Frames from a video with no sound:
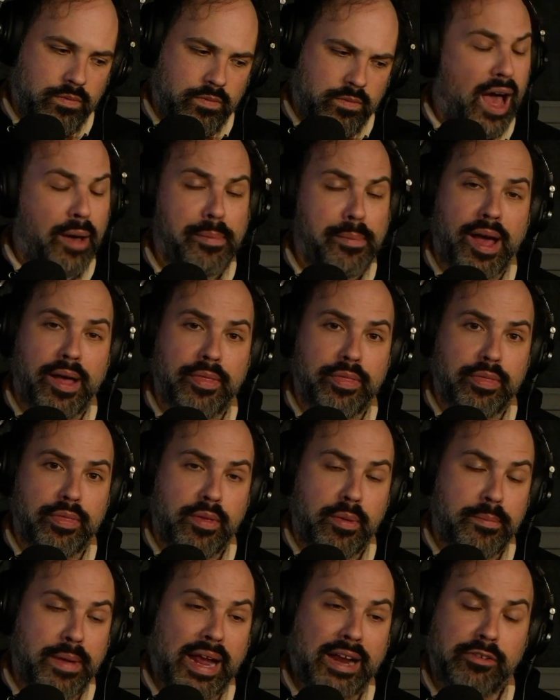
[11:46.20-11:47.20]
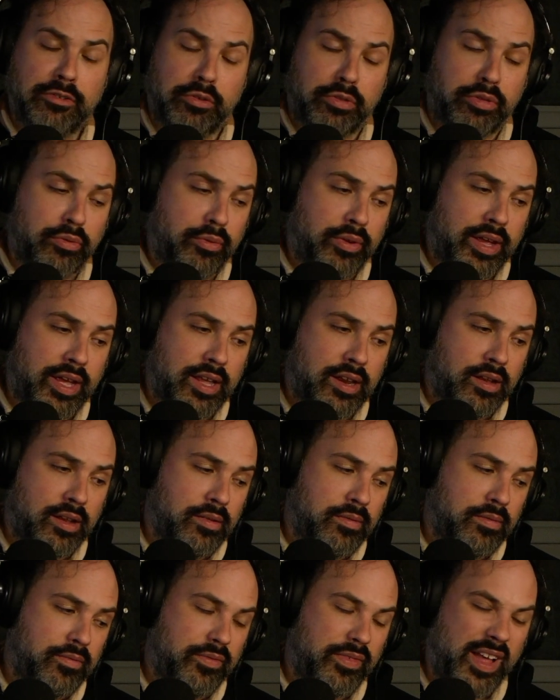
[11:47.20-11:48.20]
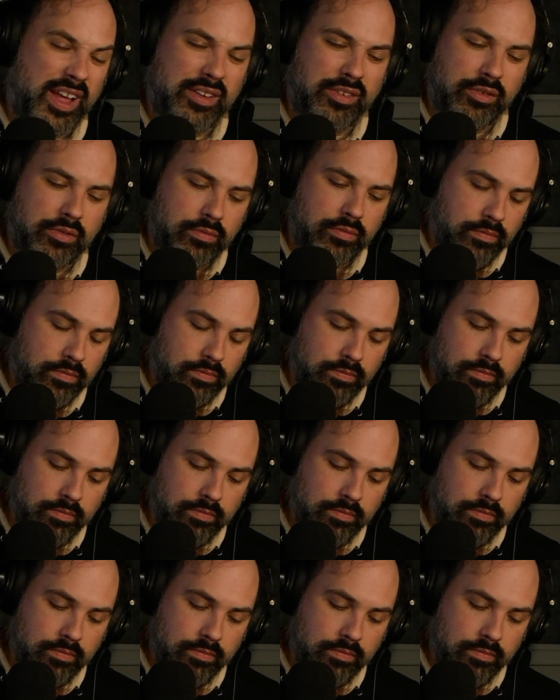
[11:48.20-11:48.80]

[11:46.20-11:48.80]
How about major 3 and a flat 2?